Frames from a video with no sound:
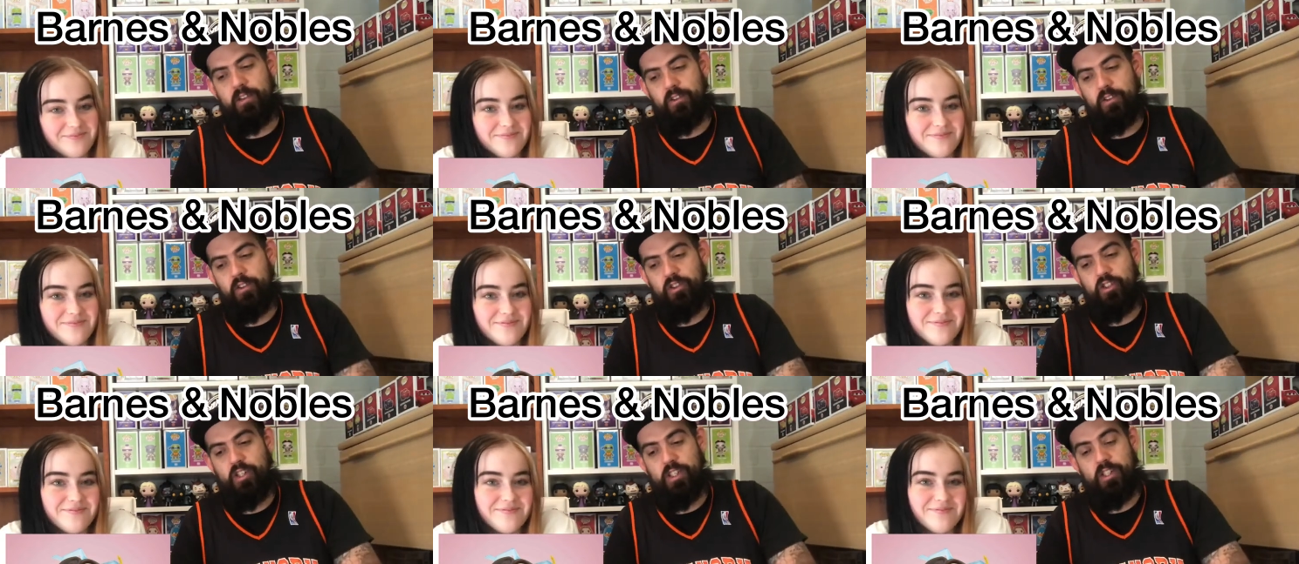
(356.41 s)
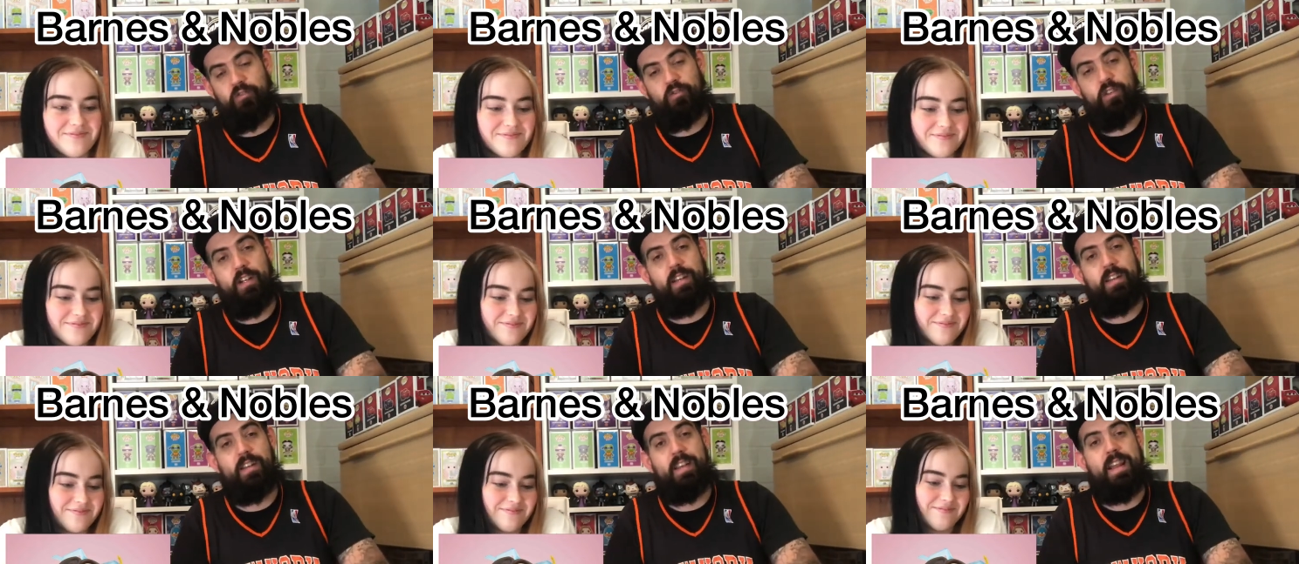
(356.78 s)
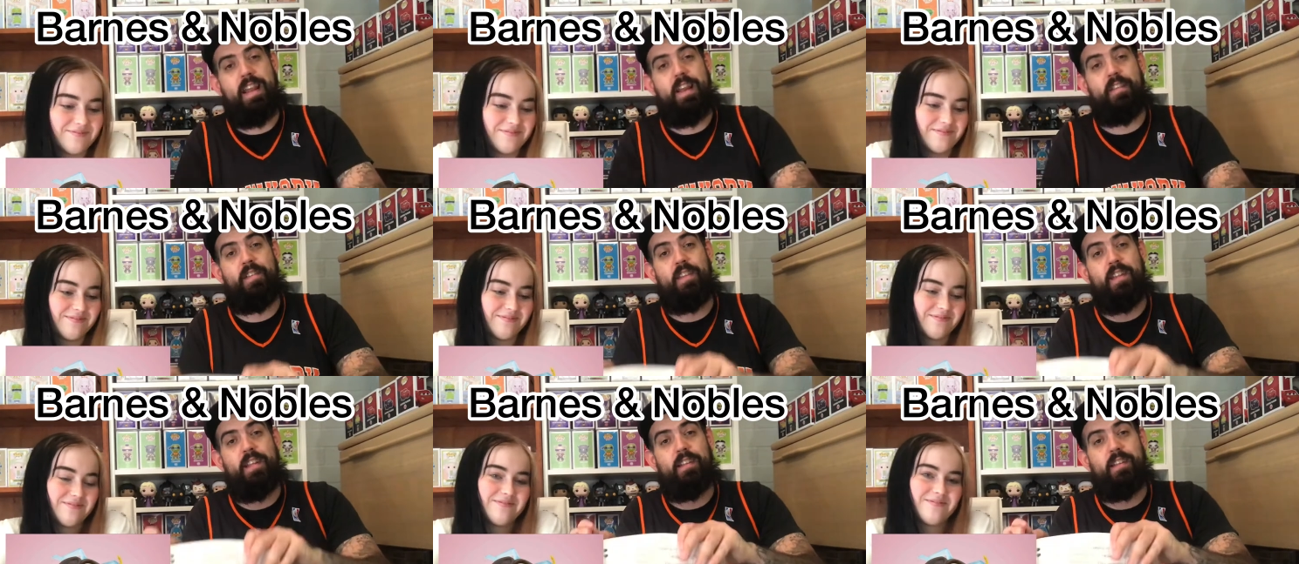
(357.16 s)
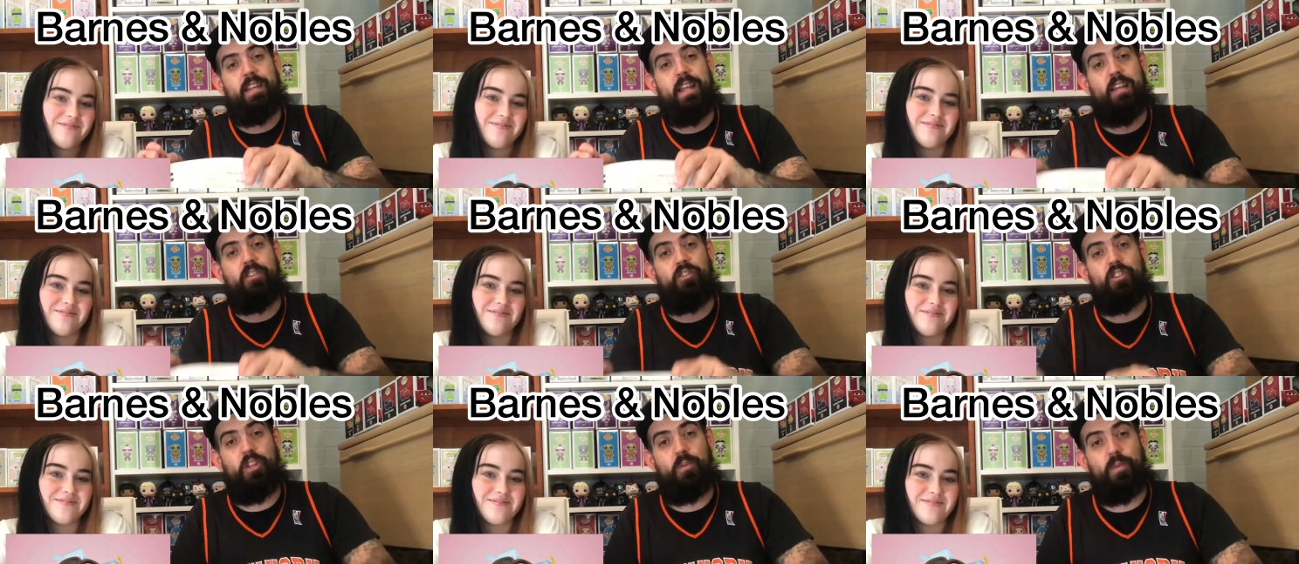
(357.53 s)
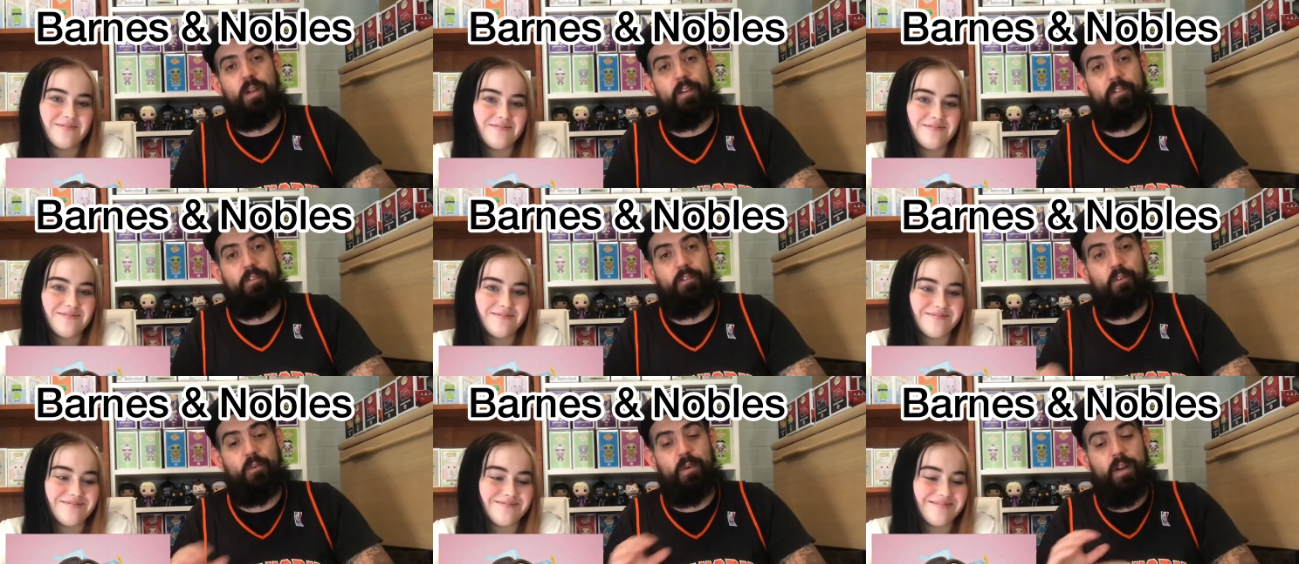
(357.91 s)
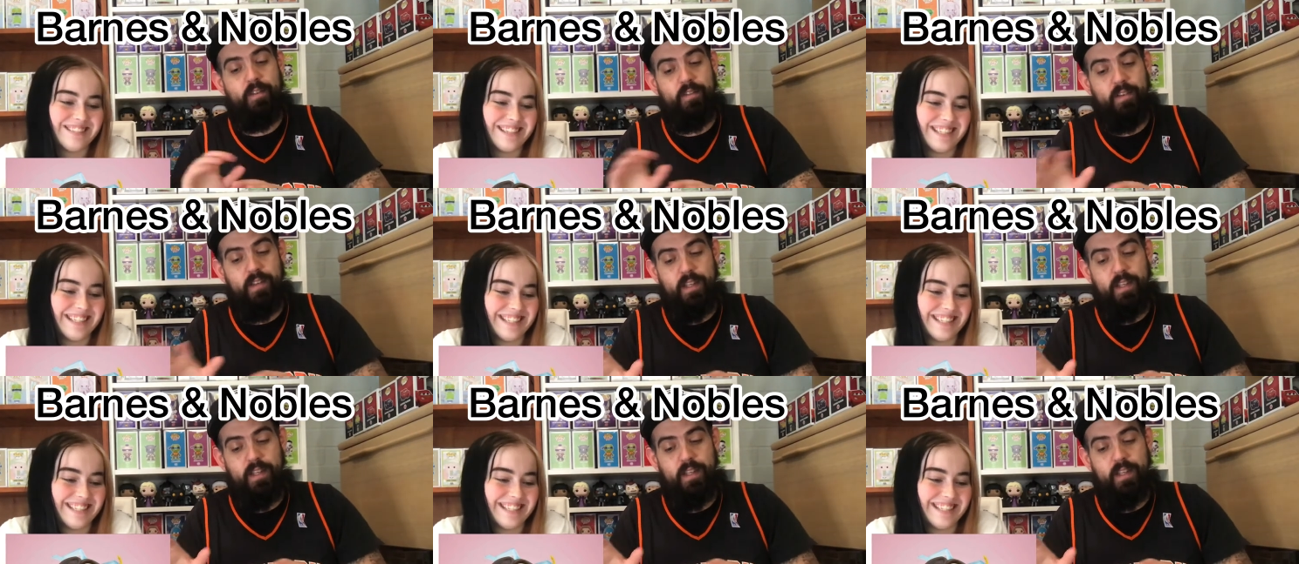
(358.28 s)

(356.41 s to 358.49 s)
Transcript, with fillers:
Speaker 1: She's written everything down. She went through everything.